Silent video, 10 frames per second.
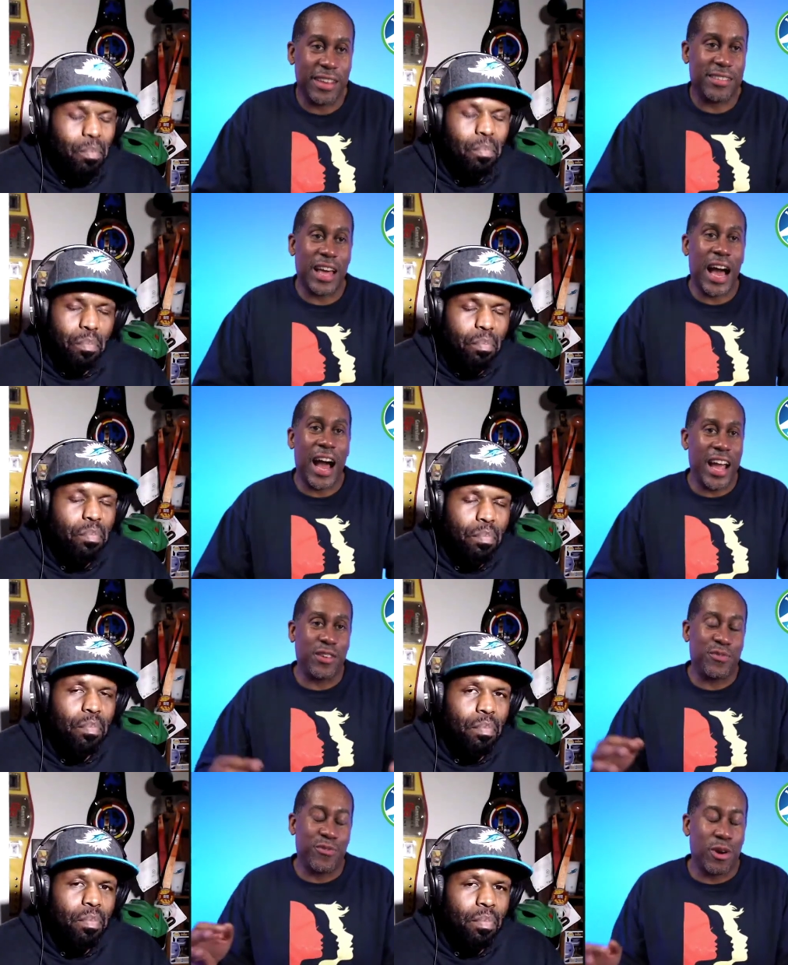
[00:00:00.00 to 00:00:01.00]
Speaker 1: the highest
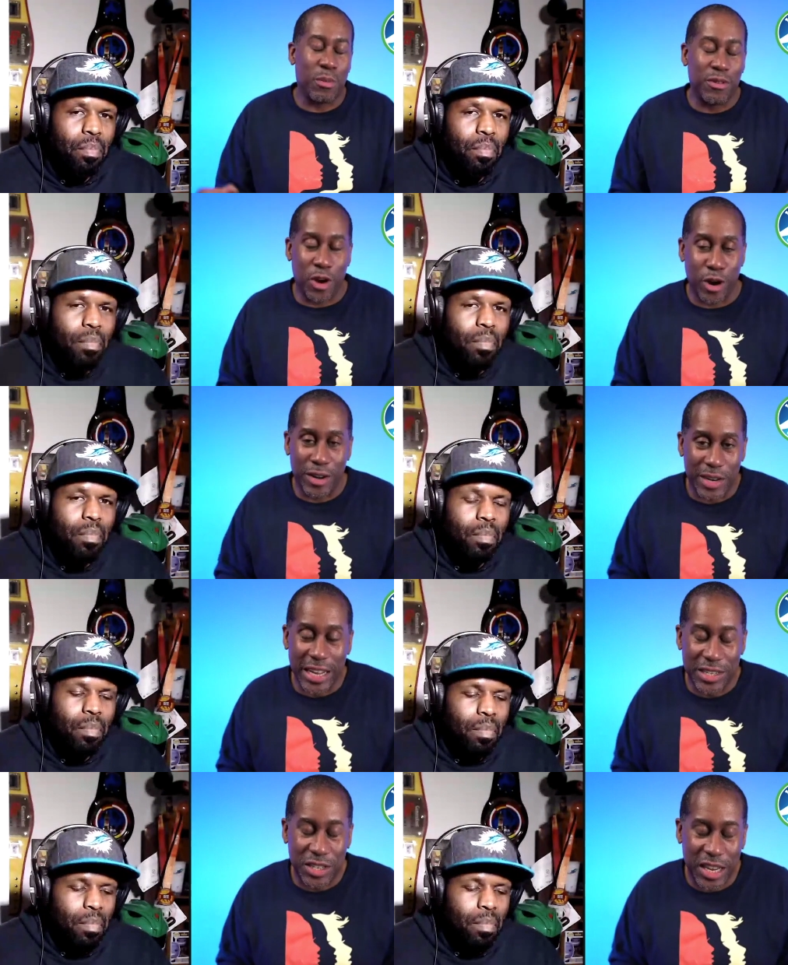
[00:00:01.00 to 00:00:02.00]
form of art.
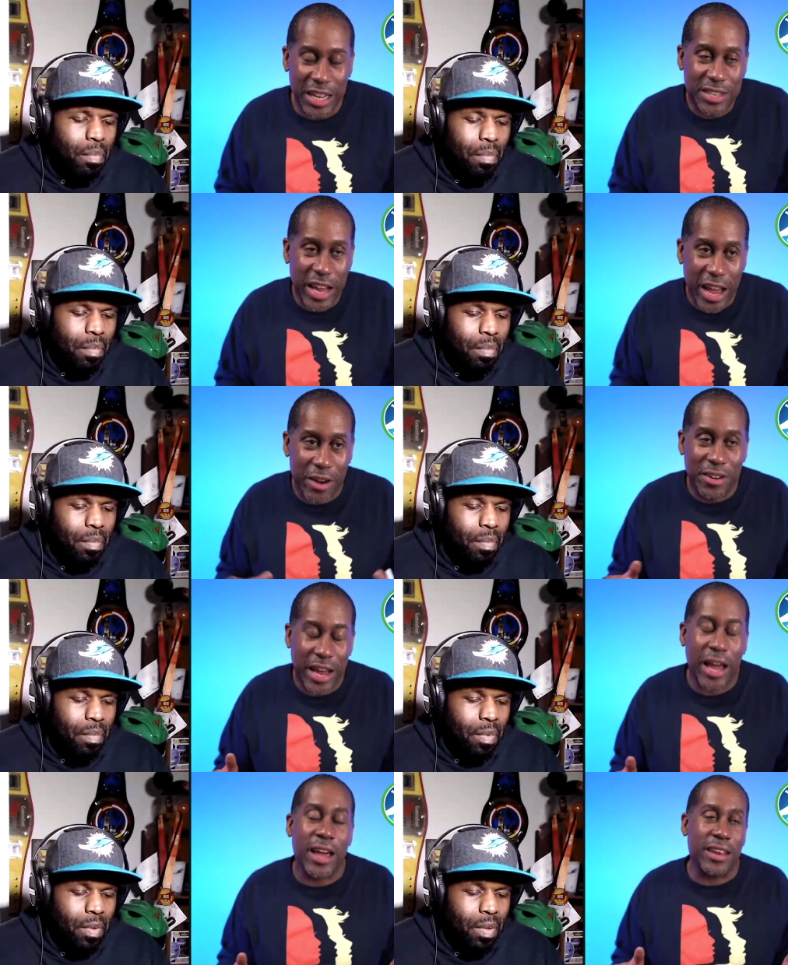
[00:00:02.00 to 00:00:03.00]
It's
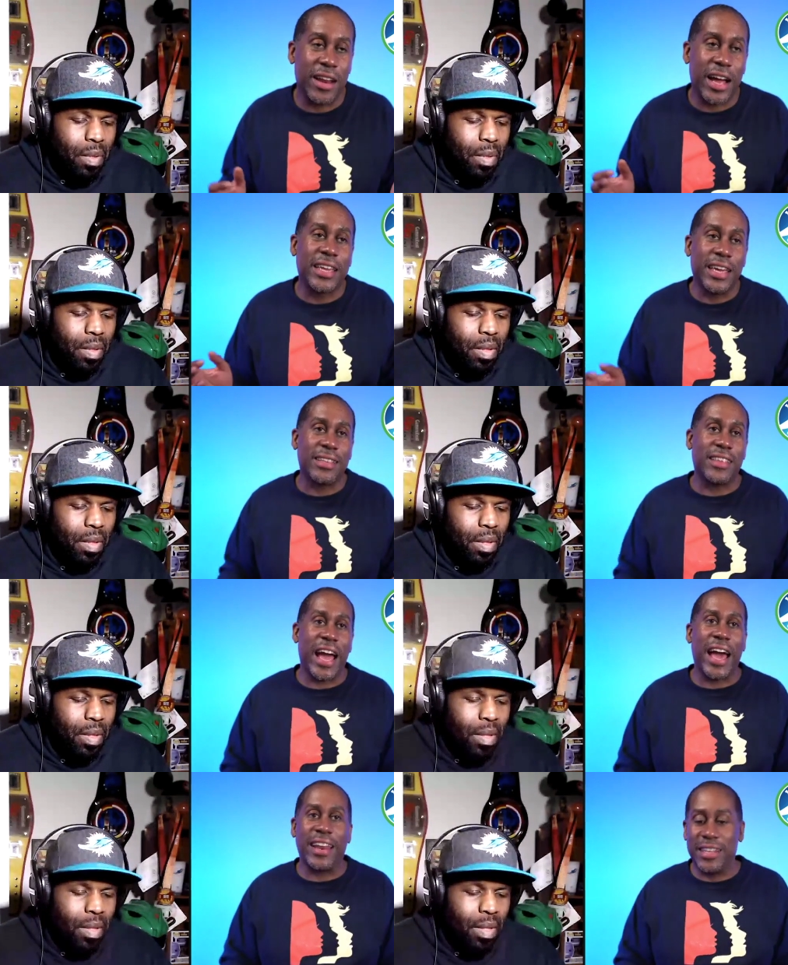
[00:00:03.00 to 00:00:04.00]
entertaining. I get that.
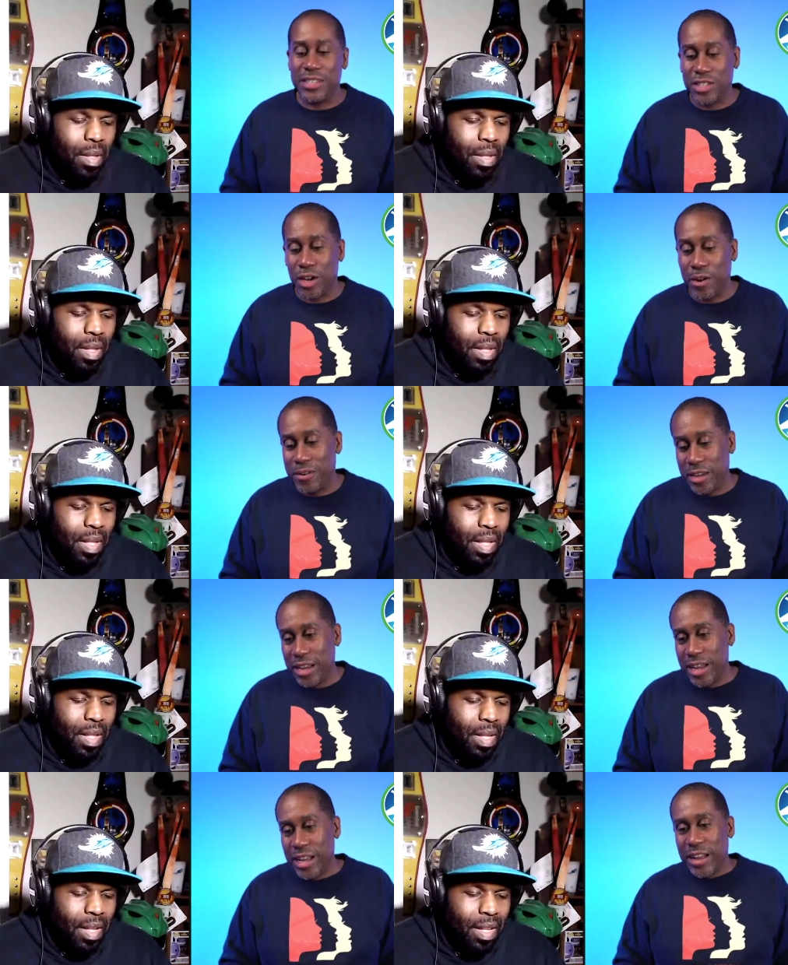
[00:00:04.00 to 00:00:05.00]
And so,
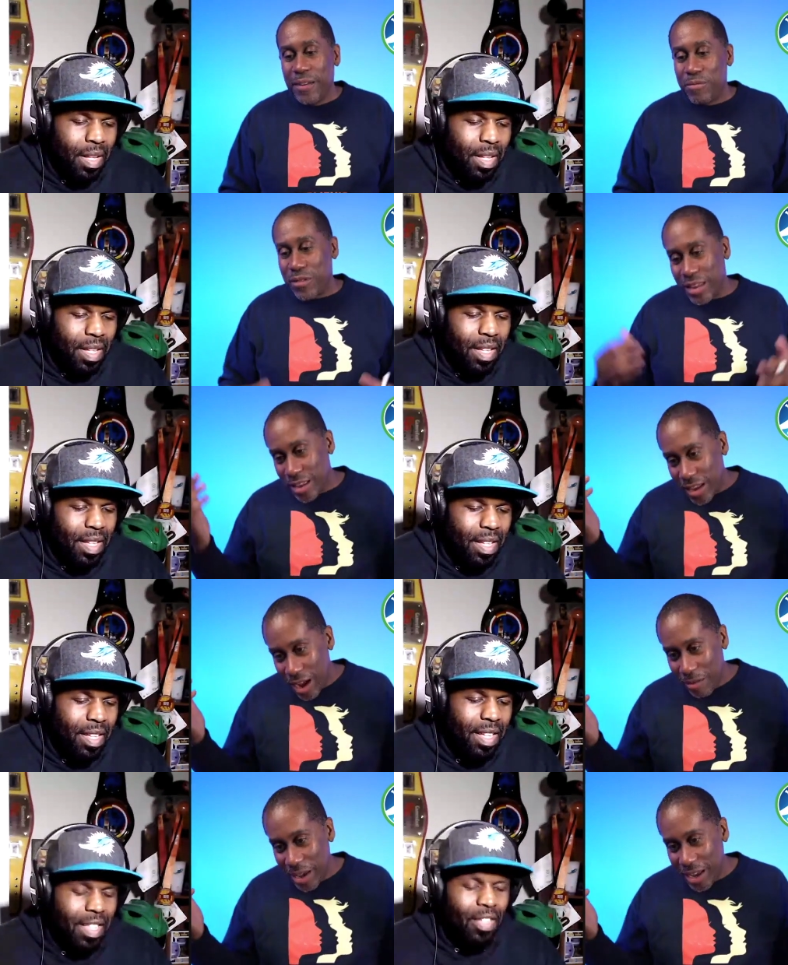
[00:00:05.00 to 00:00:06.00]
Speaker 2: I
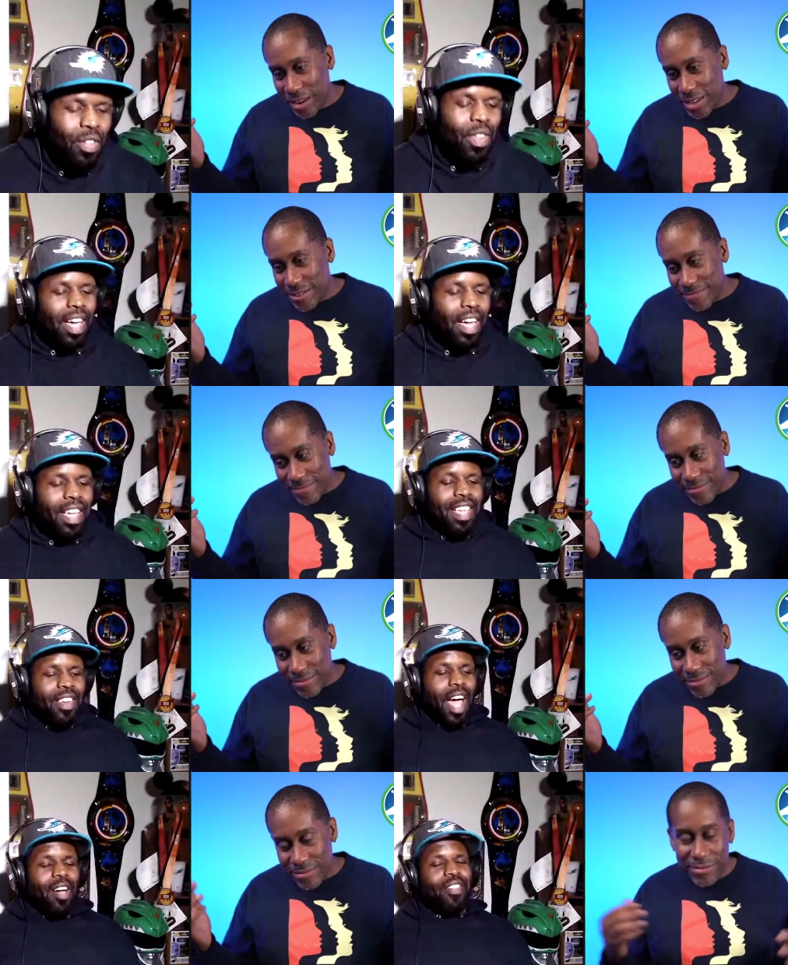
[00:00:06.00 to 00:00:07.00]
mean. Now
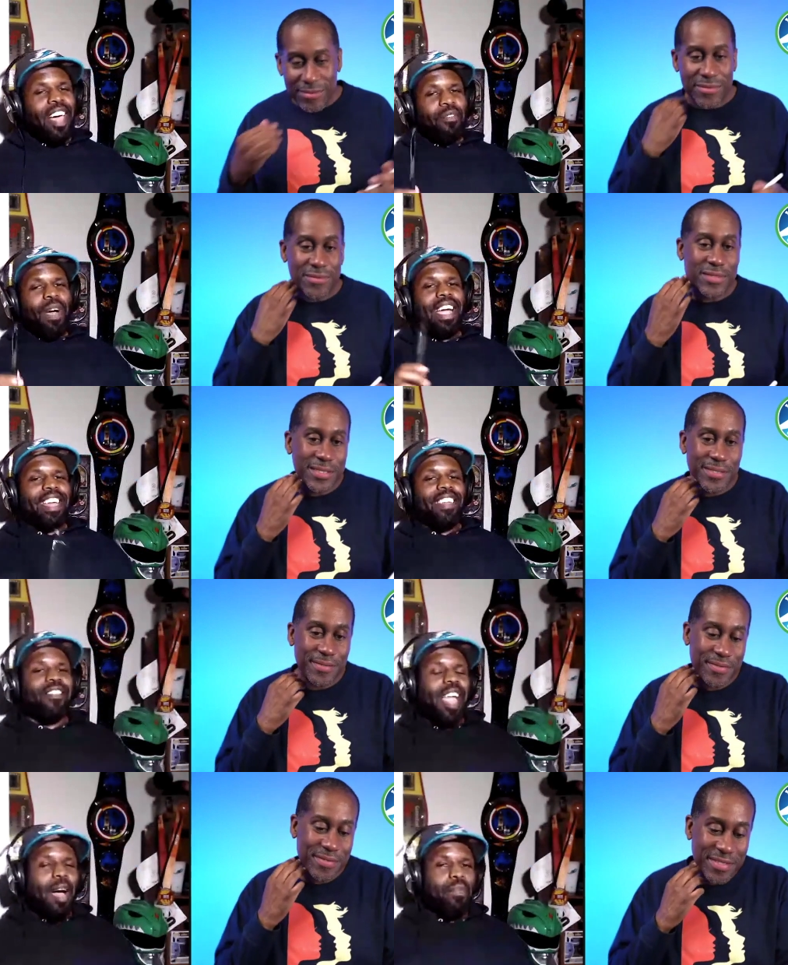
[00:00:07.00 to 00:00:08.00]
that's why I got to stop you
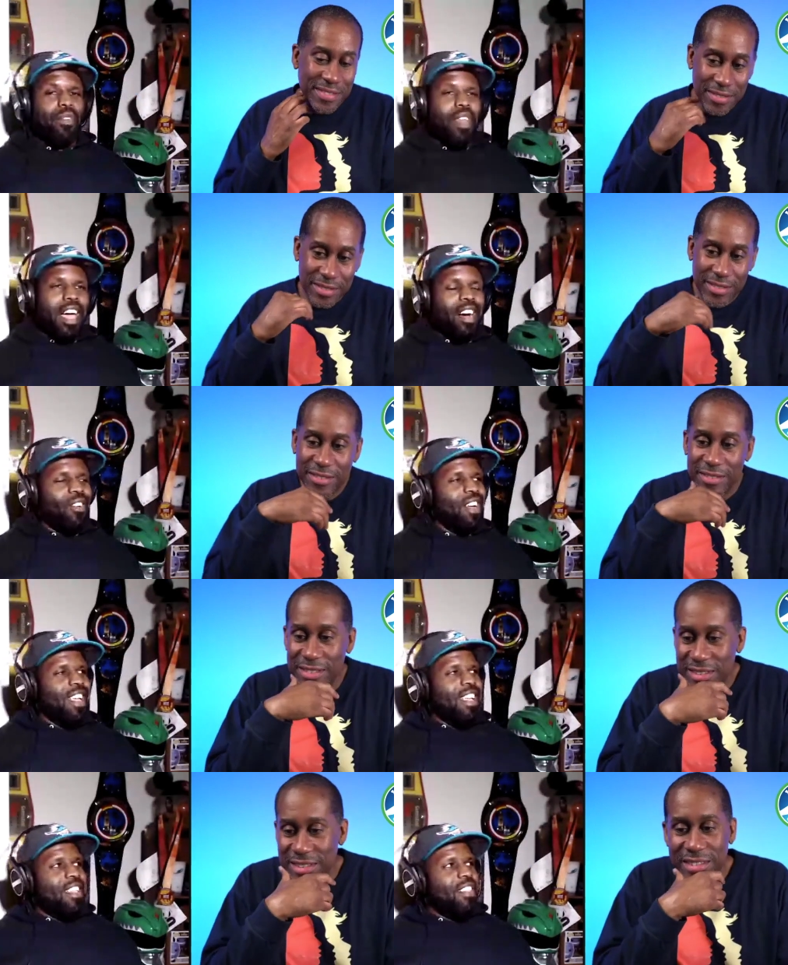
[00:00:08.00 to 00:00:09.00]
now.
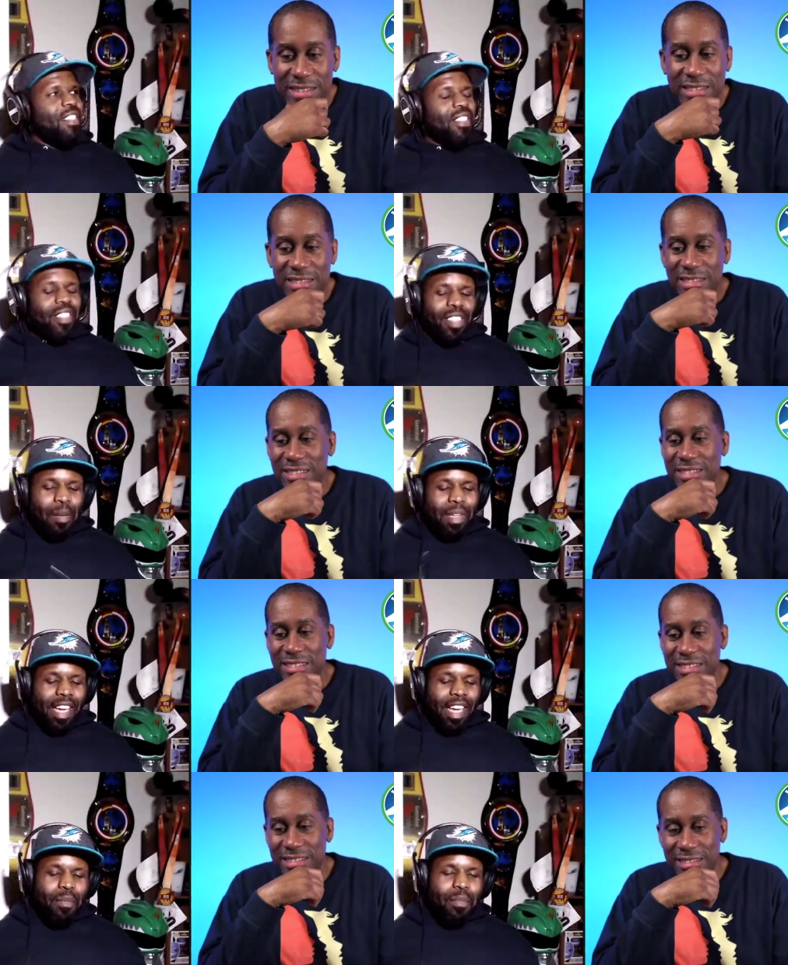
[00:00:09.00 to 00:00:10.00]
Let me tell you
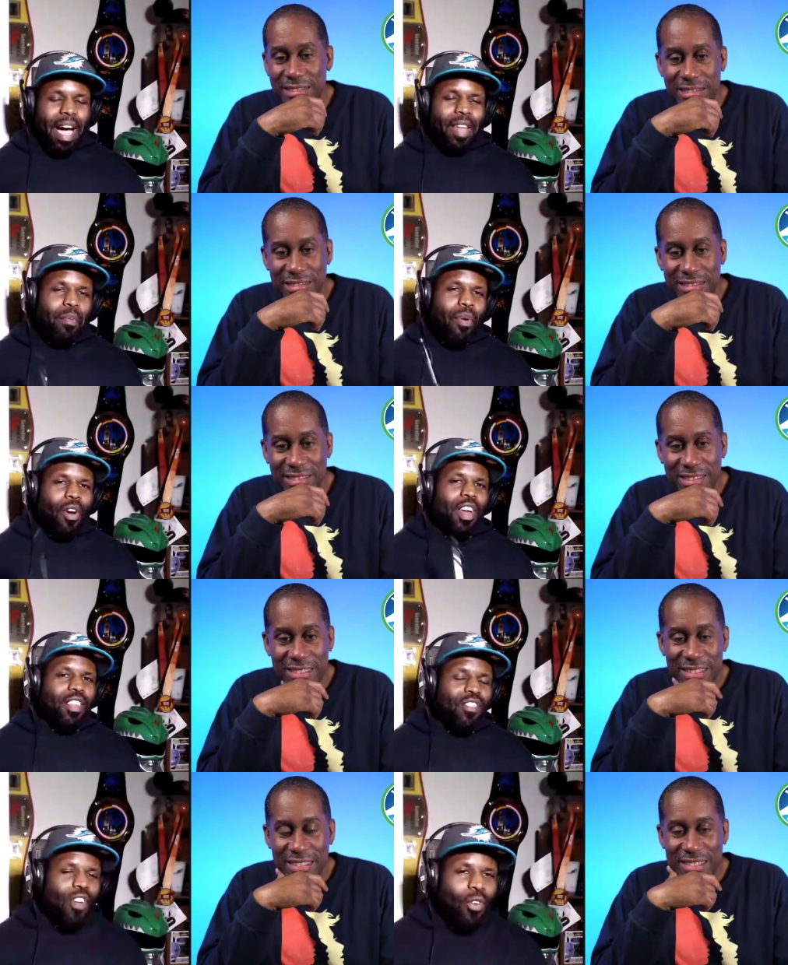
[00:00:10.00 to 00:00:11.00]
about a part of the show
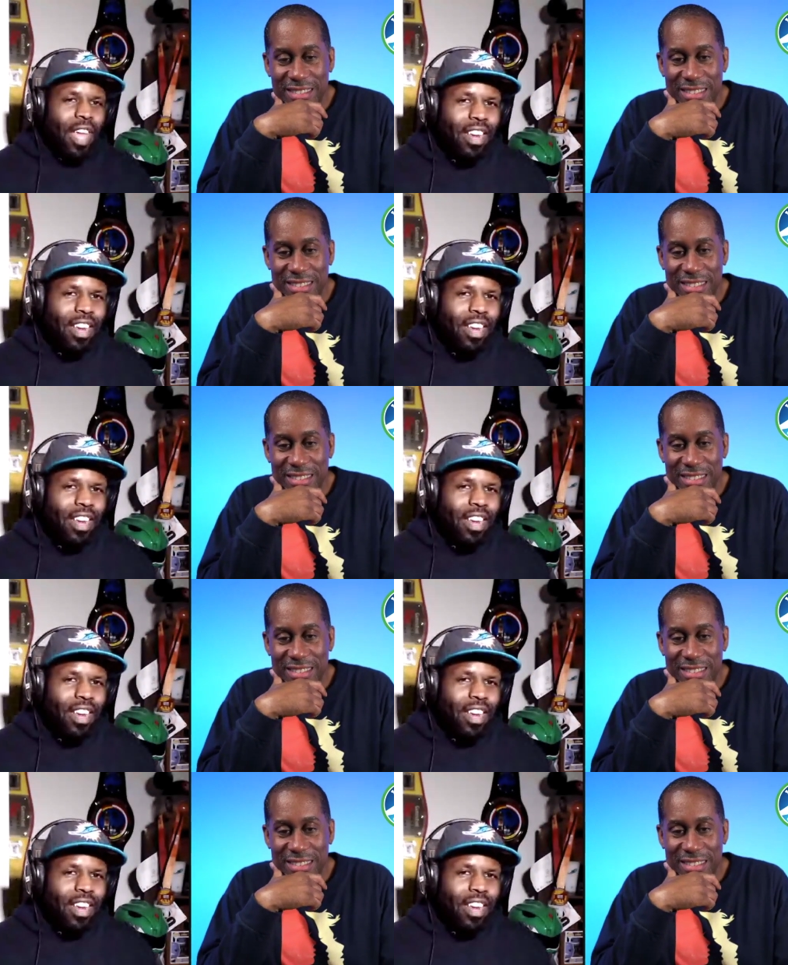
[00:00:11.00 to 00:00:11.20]
that is just